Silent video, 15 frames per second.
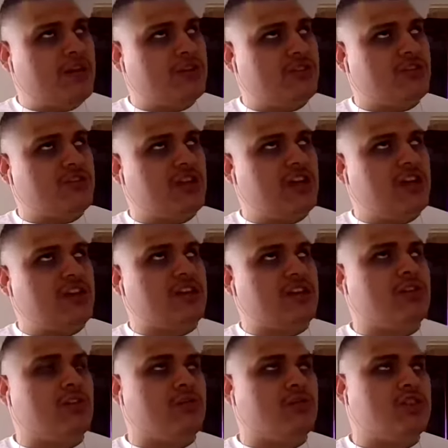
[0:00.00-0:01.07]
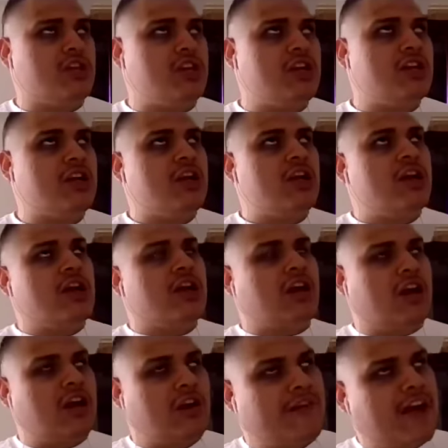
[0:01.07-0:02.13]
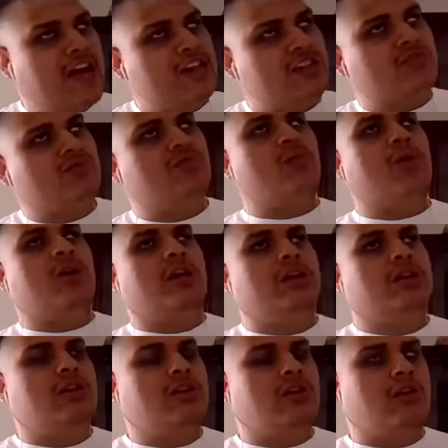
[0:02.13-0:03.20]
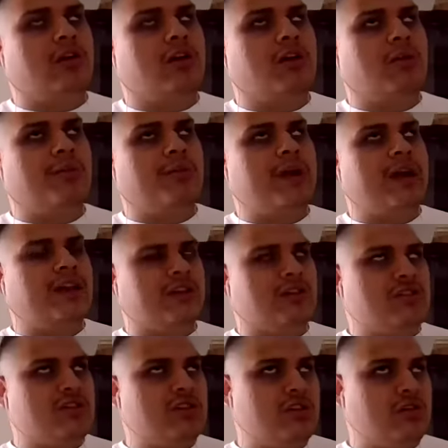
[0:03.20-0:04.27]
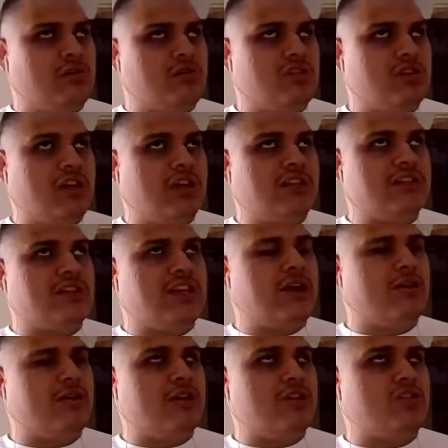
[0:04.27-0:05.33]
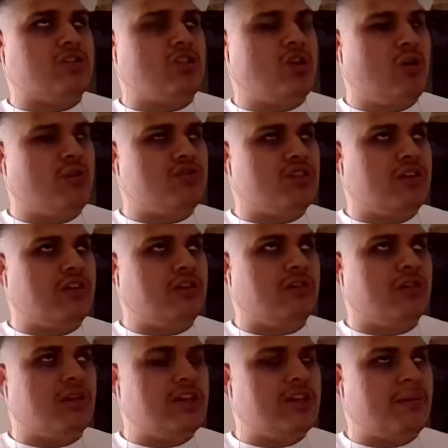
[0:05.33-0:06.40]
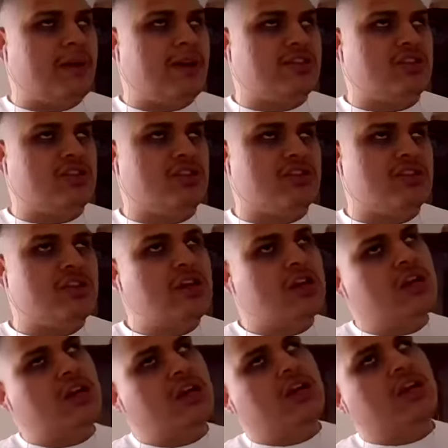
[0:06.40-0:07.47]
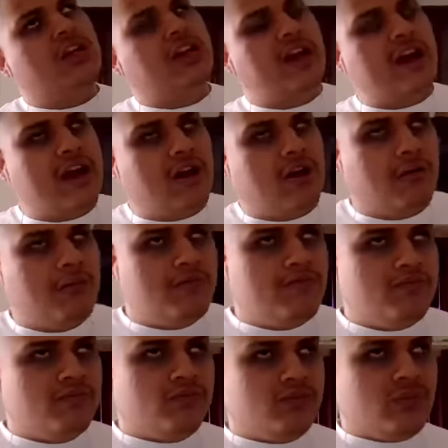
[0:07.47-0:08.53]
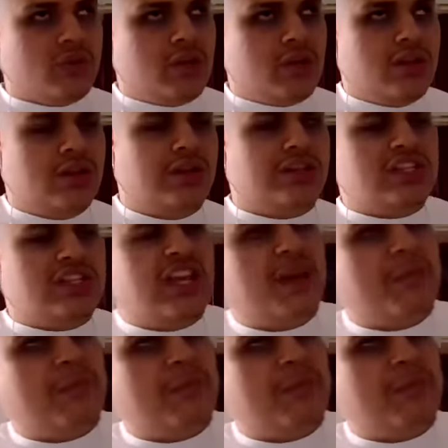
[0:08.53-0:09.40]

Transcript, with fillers: is you're saying that you know she kind of asked for it. Um, and, you know, it's, uh, it shows in, in the messages. Now, the team,